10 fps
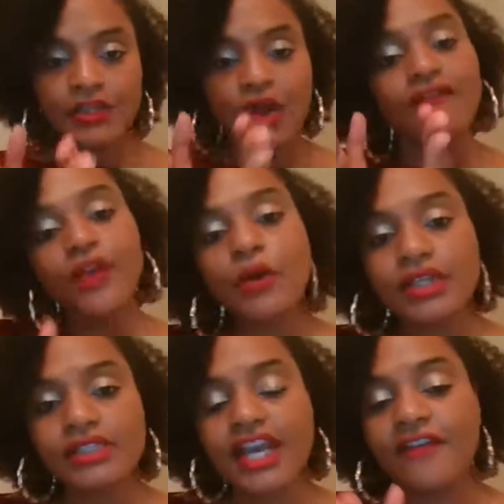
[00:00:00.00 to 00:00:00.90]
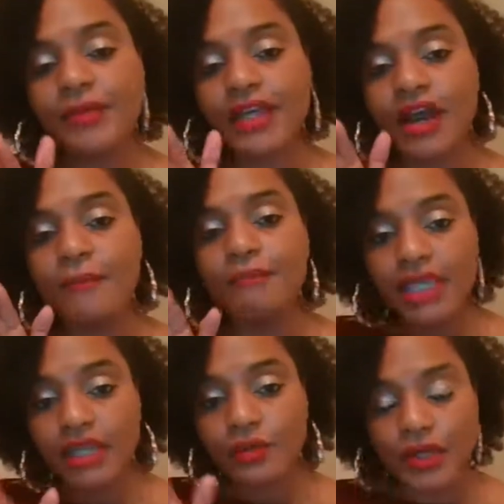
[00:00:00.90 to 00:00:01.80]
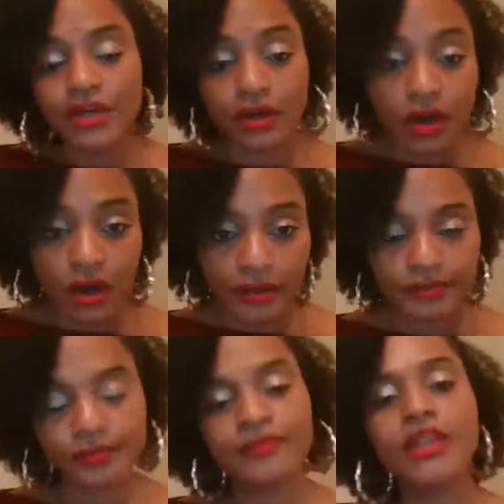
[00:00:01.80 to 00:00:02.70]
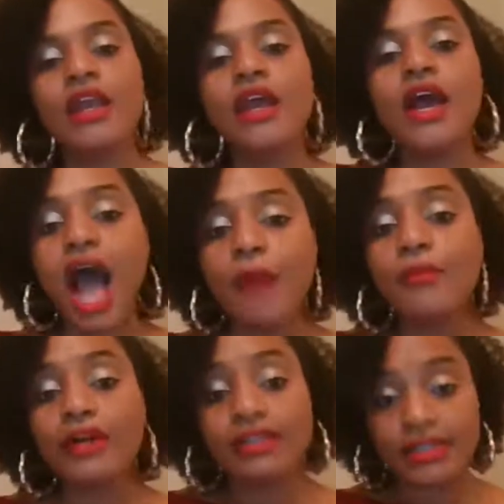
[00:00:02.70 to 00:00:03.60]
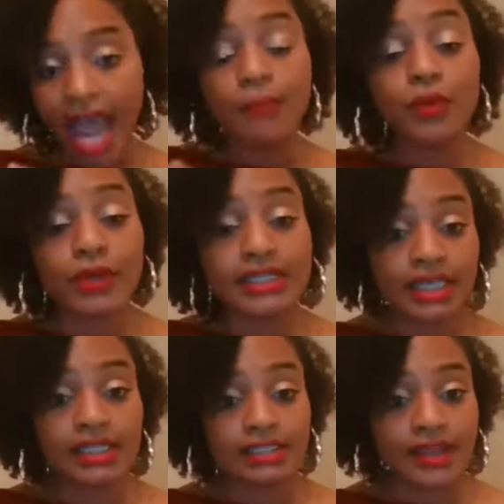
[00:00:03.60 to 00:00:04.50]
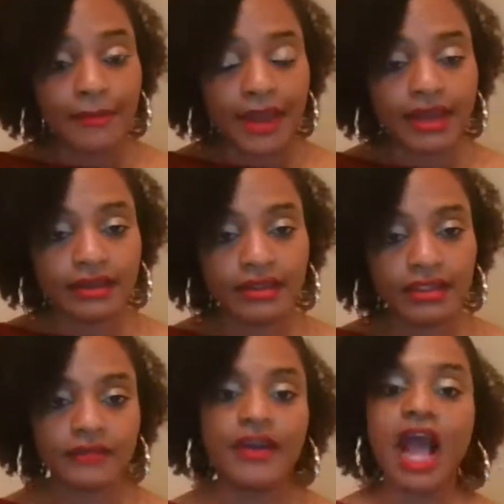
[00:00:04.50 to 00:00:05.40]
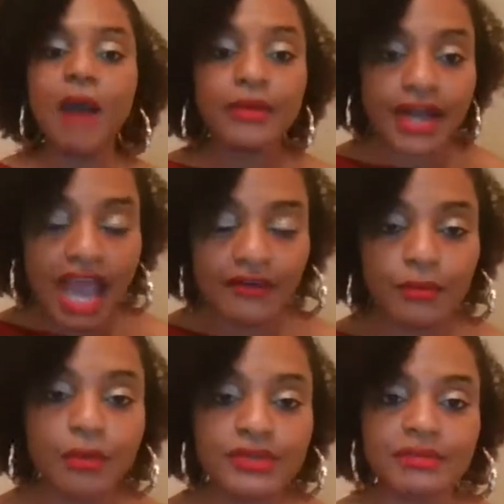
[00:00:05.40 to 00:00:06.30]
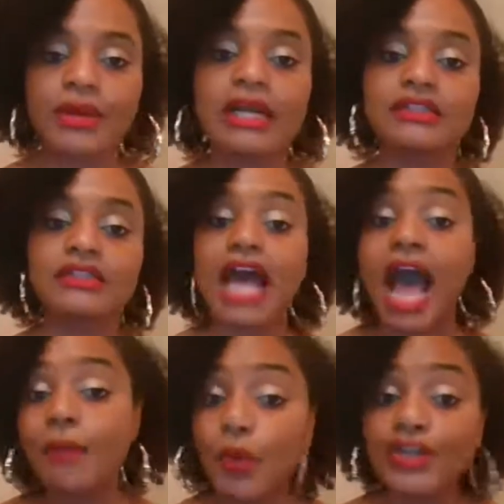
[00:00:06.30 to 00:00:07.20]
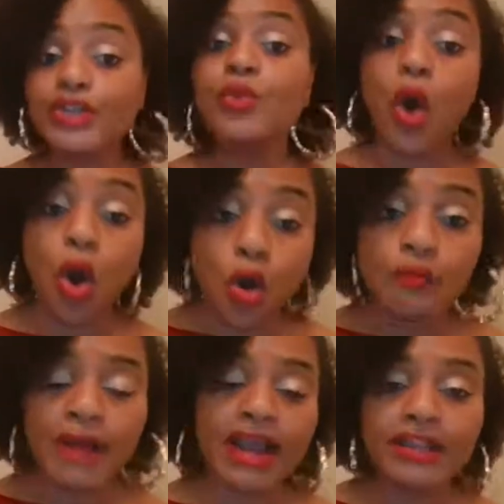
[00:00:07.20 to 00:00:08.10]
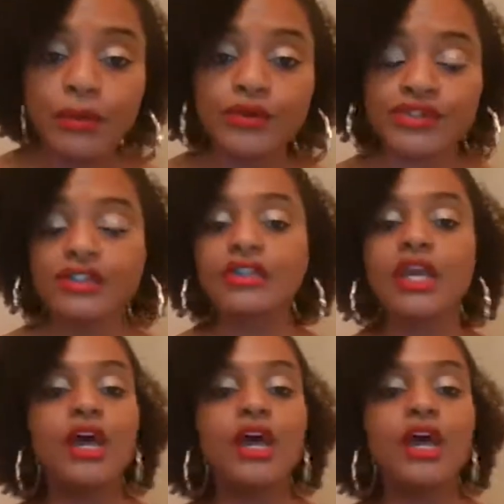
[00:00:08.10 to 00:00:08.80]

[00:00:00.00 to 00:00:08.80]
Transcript: So I've noticed that I become mean, weak, or gone. I'm going to take a step back, right? I'm going to have a moment to process. I'm going to own my emotion.